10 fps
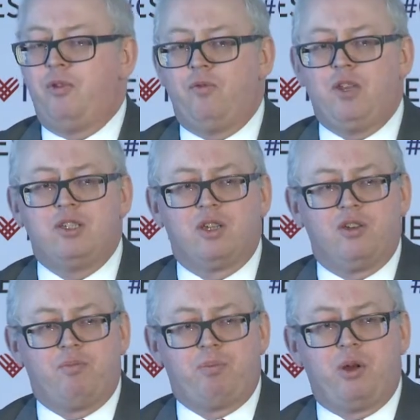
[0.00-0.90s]
these sort
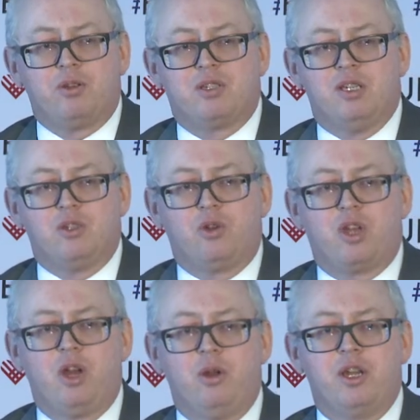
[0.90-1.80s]
of posses or
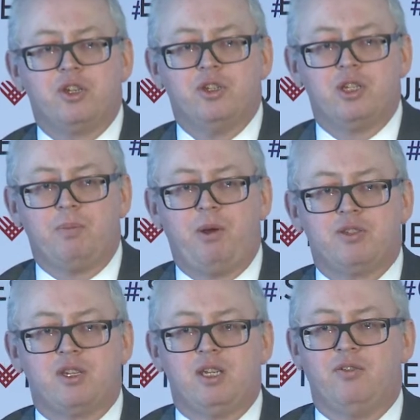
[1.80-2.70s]
coalitions of the
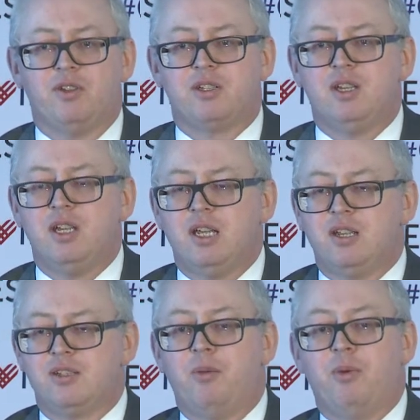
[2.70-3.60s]
positive, as
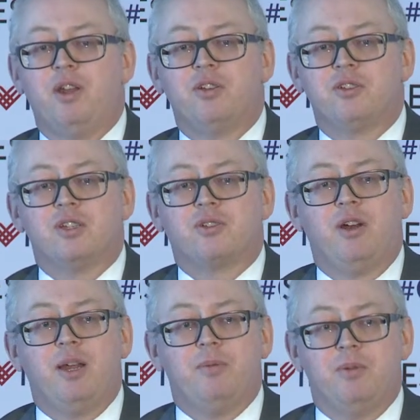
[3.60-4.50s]
someone else
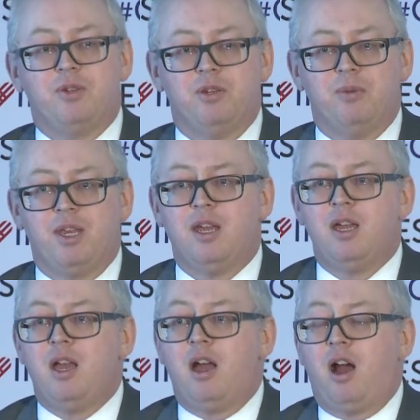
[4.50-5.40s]
described them to me,
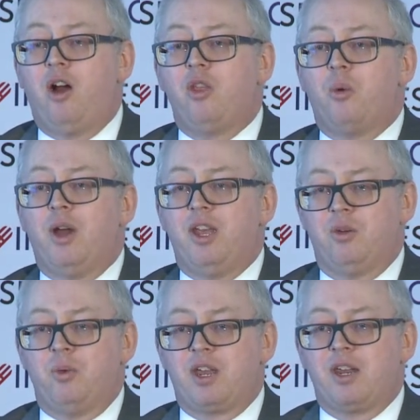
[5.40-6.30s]
are the way
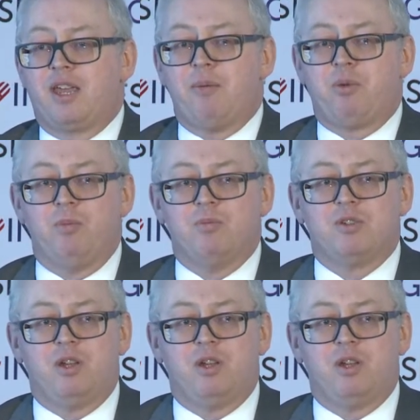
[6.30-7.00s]
that we're going to get problems